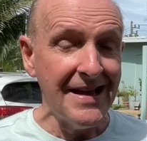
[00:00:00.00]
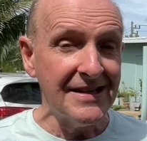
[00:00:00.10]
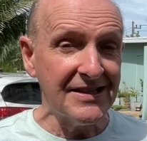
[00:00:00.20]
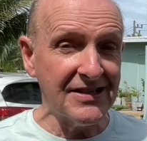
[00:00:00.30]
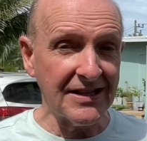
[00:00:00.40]

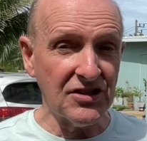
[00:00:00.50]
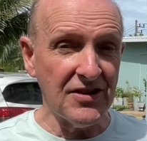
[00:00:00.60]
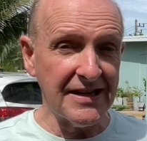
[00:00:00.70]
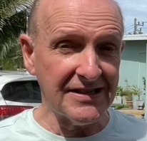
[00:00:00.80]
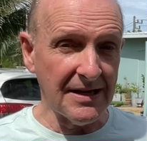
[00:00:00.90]
such
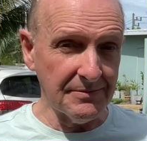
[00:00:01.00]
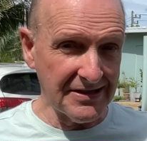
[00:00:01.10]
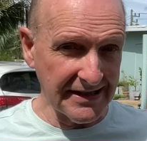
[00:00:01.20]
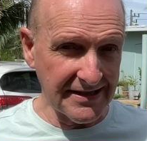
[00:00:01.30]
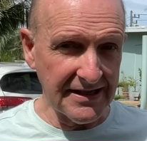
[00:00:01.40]
that some
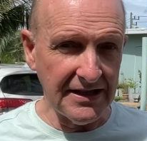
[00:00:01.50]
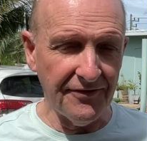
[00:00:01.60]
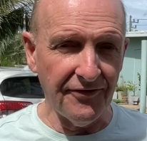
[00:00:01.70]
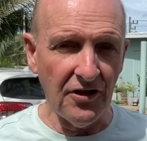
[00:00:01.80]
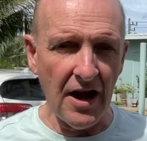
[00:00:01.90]
16
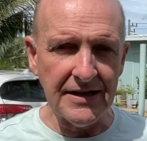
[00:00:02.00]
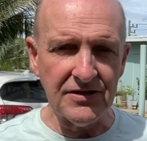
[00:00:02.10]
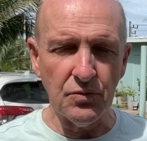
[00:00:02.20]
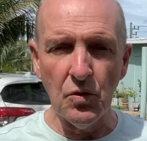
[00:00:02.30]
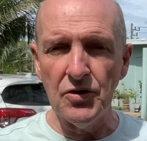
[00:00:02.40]

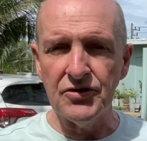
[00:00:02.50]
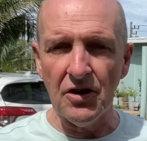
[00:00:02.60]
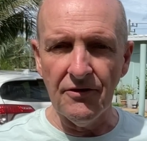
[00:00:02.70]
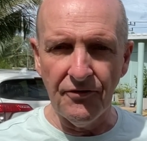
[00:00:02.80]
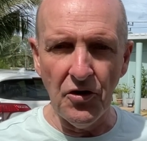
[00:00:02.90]
flights were
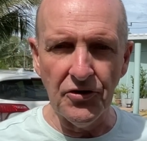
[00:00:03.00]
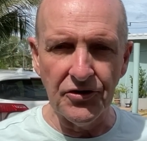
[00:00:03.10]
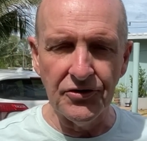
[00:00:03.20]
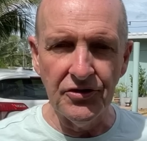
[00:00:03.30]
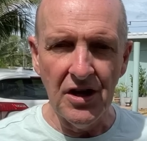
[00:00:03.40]

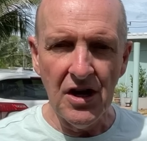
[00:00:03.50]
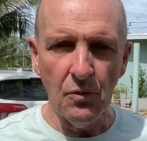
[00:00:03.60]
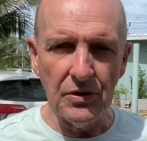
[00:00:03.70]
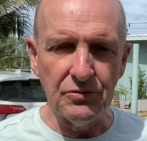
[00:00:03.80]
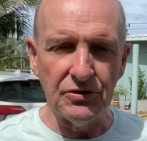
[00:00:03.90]
diverted,
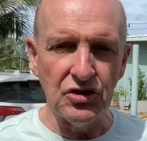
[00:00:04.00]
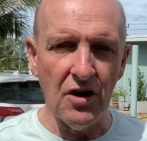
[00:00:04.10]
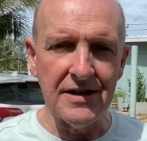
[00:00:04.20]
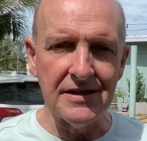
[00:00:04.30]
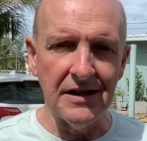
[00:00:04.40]
which were
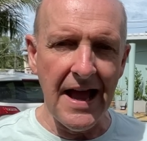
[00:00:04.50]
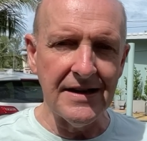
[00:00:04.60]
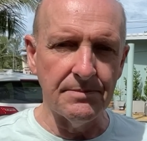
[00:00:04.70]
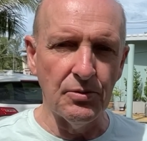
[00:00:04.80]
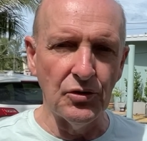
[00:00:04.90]
trying to land
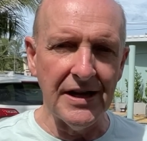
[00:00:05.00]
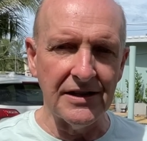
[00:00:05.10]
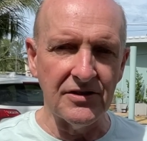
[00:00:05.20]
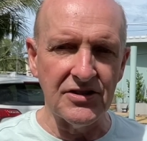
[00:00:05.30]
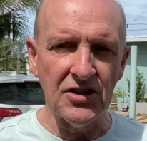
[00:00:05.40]
at Phuket
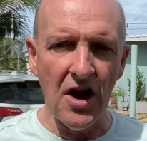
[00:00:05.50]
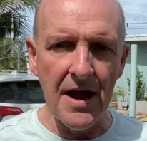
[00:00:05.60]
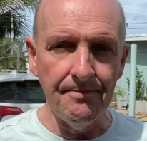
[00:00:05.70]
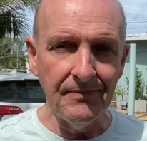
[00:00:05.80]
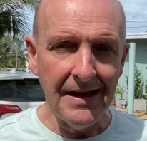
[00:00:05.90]
at the
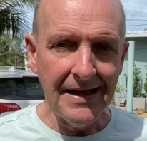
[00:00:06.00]
time,